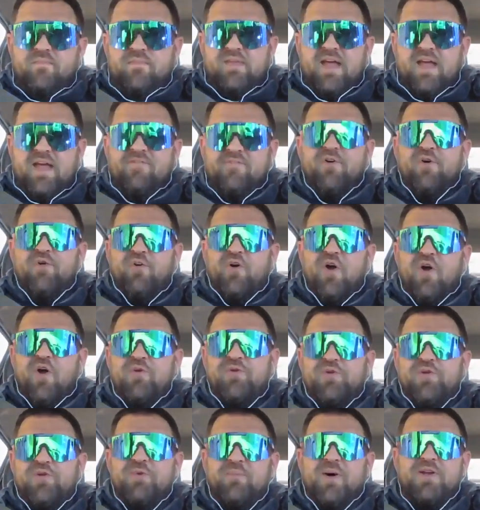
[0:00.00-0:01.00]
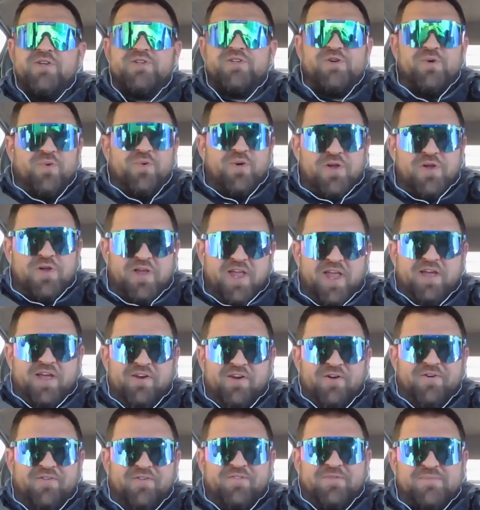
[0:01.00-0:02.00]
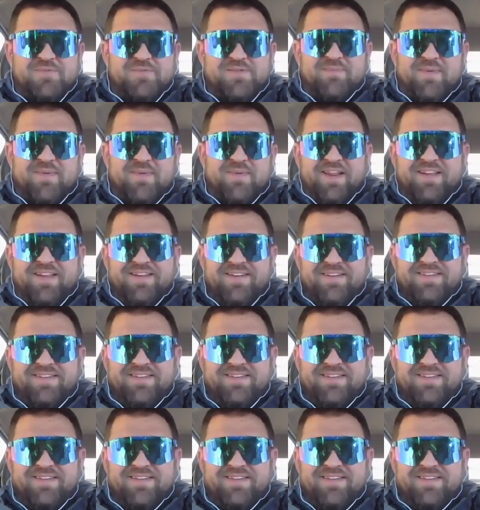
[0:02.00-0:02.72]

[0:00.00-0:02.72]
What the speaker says: Never grow too much to where you can't learn from somebody.